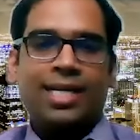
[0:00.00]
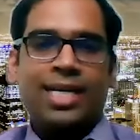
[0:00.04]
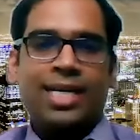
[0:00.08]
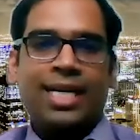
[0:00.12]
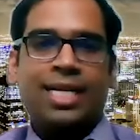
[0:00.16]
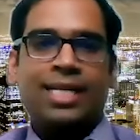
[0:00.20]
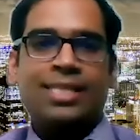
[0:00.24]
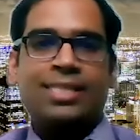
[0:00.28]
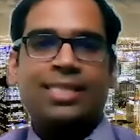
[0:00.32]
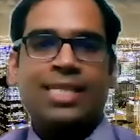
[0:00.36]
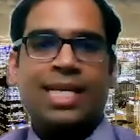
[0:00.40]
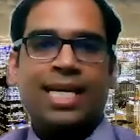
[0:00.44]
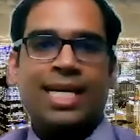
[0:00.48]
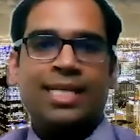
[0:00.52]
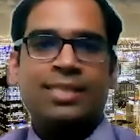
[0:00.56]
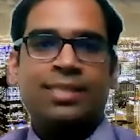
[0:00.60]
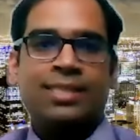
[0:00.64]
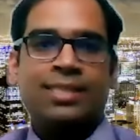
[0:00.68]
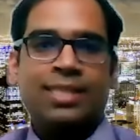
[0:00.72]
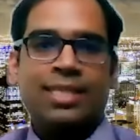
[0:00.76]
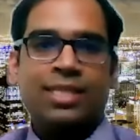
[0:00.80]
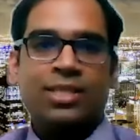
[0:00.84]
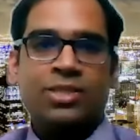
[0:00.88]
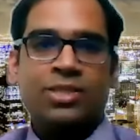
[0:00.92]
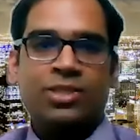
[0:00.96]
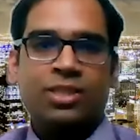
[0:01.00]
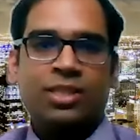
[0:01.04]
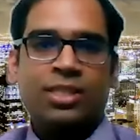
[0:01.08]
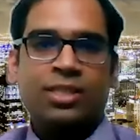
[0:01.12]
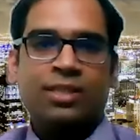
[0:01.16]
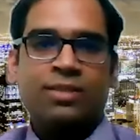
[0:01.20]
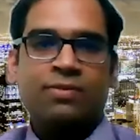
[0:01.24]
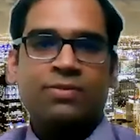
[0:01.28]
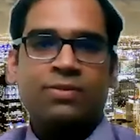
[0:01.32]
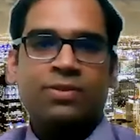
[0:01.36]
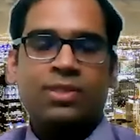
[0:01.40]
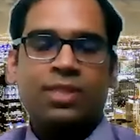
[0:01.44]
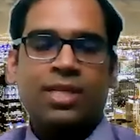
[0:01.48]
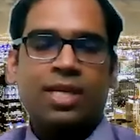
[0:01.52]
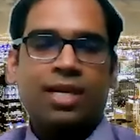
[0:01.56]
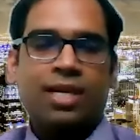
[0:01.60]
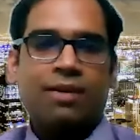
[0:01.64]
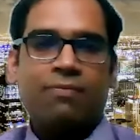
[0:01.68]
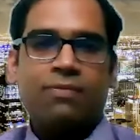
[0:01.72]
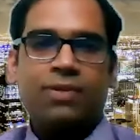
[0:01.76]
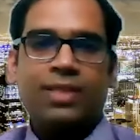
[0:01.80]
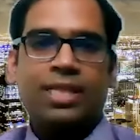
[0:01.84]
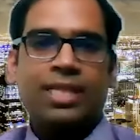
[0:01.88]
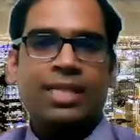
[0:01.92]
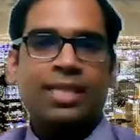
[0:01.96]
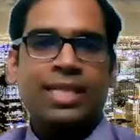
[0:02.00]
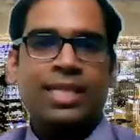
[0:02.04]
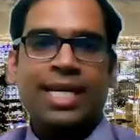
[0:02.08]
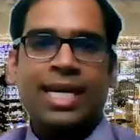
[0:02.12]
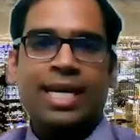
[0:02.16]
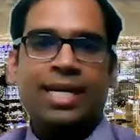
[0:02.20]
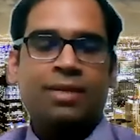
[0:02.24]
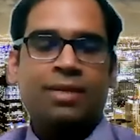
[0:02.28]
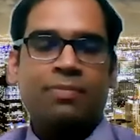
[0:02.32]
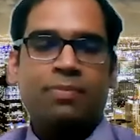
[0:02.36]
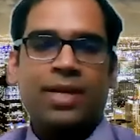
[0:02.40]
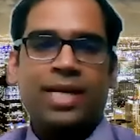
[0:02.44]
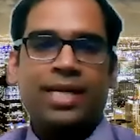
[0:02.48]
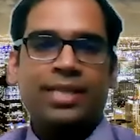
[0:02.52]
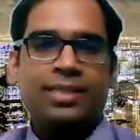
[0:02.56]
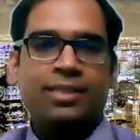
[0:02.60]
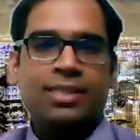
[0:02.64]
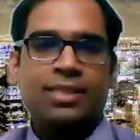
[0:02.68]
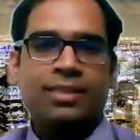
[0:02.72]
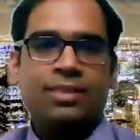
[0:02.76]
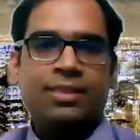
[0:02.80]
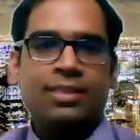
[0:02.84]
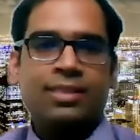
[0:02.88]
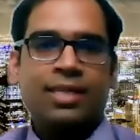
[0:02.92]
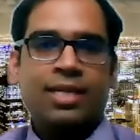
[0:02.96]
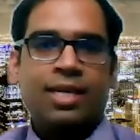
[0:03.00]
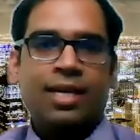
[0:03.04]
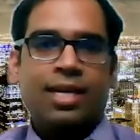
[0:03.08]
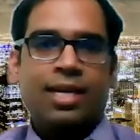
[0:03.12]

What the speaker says: data science initiatives within the enterprises?